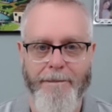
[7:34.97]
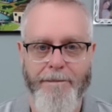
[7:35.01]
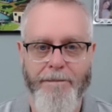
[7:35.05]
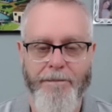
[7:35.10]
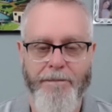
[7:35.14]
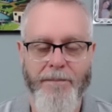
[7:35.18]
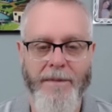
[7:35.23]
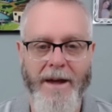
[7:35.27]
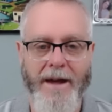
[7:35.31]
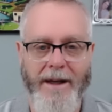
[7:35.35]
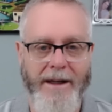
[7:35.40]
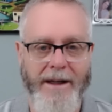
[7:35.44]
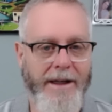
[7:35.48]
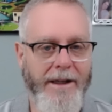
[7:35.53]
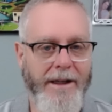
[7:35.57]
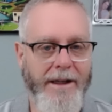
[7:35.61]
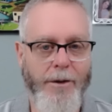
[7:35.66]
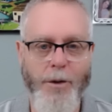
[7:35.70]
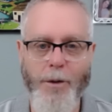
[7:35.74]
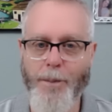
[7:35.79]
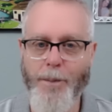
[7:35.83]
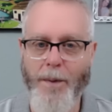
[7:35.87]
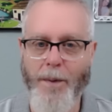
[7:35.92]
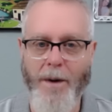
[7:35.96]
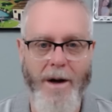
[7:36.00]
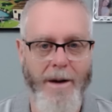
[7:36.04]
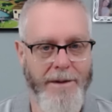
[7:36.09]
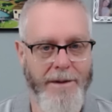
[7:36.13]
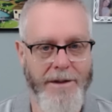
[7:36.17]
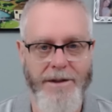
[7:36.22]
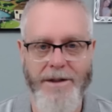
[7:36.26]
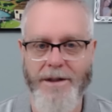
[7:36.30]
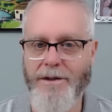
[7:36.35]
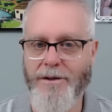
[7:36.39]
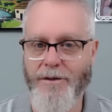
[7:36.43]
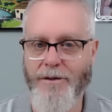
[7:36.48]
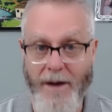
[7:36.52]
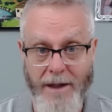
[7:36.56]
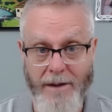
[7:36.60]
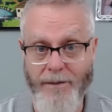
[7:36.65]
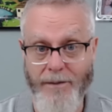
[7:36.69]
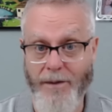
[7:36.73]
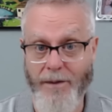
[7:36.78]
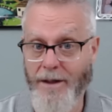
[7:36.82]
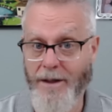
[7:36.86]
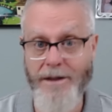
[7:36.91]
that he who promised is
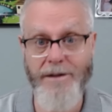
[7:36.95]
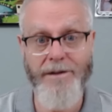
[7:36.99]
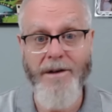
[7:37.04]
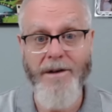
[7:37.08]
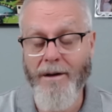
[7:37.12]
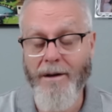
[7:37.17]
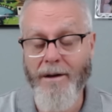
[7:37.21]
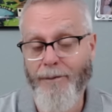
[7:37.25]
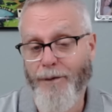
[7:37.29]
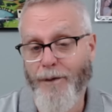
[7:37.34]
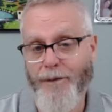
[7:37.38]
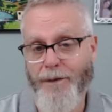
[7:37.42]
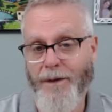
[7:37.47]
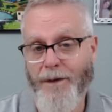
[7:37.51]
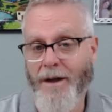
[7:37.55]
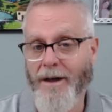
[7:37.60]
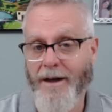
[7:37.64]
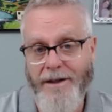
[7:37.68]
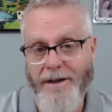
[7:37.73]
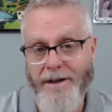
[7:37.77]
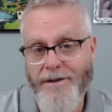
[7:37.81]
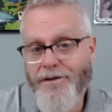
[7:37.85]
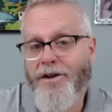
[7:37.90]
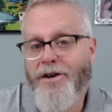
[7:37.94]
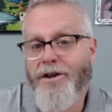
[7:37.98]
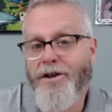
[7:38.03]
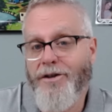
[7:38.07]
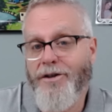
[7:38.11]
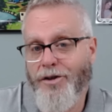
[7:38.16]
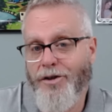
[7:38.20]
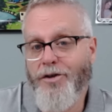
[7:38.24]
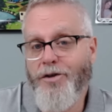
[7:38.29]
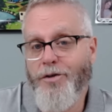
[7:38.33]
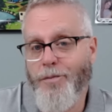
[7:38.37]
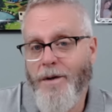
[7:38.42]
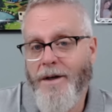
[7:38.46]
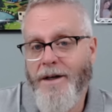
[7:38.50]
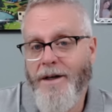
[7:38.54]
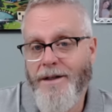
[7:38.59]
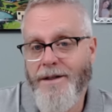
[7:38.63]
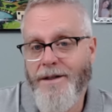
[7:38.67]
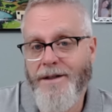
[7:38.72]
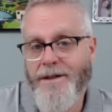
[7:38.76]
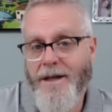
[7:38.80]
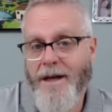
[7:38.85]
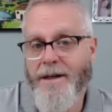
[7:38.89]
faithful. He's going to fulfill it. He's going to do what
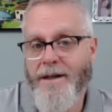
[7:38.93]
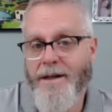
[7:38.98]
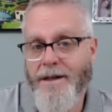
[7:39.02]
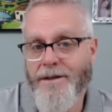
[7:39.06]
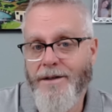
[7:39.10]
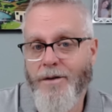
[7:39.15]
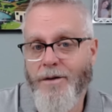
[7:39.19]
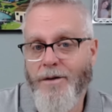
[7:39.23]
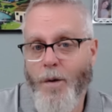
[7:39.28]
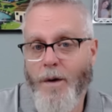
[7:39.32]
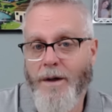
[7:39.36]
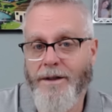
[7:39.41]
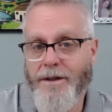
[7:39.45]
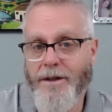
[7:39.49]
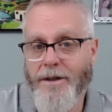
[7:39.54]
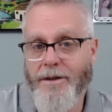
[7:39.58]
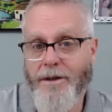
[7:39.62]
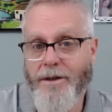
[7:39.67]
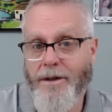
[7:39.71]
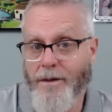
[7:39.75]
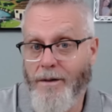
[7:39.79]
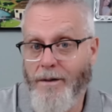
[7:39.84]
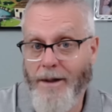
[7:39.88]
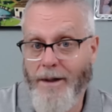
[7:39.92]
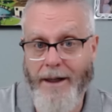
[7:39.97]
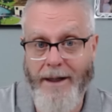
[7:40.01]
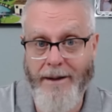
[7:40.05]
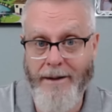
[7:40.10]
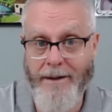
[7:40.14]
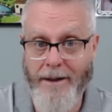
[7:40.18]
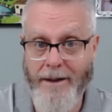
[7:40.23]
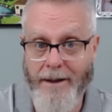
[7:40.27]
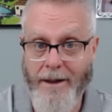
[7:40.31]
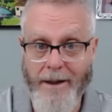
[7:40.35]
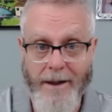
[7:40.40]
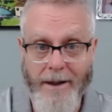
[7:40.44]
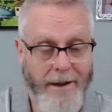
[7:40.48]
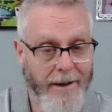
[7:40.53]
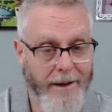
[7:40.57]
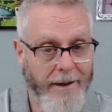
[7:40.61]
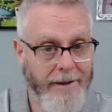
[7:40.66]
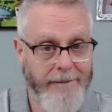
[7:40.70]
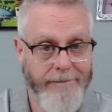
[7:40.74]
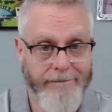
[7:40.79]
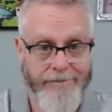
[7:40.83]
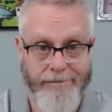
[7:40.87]
he said he's going to do. And
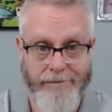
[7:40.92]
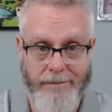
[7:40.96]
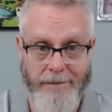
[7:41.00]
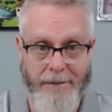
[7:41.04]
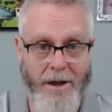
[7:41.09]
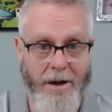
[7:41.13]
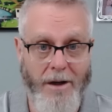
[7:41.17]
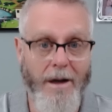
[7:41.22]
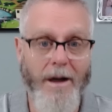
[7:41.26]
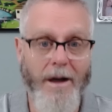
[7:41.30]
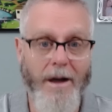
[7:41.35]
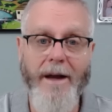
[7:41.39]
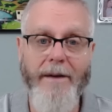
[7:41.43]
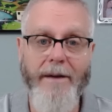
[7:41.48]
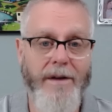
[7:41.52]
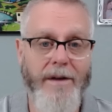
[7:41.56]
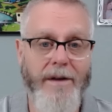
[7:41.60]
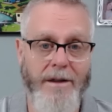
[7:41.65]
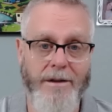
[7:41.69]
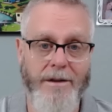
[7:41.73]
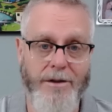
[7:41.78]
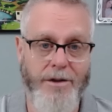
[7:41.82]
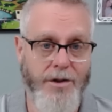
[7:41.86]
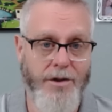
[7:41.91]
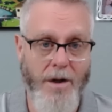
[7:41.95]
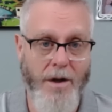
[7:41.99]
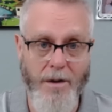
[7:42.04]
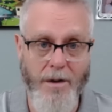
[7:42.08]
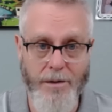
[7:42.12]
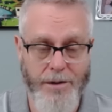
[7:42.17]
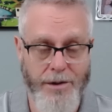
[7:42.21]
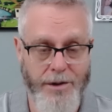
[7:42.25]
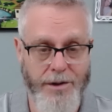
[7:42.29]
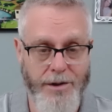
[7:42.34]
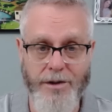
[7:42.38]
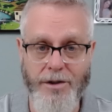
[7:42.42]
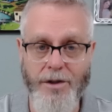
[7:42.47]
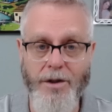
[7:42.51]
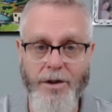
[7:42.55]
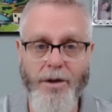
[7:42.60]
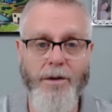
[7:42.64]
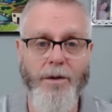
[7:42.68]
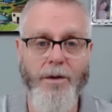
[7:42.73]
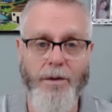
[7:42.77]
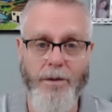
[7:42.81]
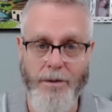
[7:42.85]
all evidence shows
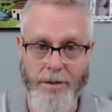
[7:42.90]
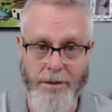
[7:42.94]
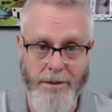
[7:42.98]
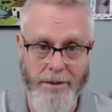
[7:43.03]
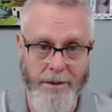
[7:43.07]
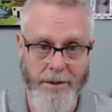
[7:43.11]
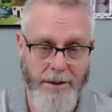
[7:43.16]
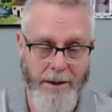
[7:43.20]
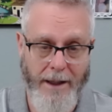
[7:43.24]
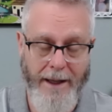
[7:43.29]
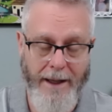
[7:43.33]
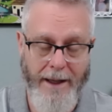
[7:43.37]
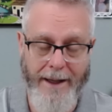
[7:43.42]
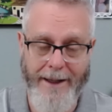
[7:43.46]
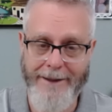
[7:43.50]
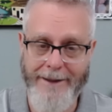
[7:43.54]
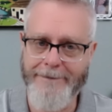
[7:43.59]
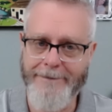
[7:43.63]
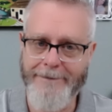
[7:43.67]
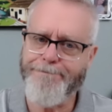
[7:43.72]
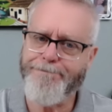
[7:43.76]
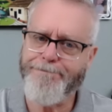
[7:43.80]
soon. And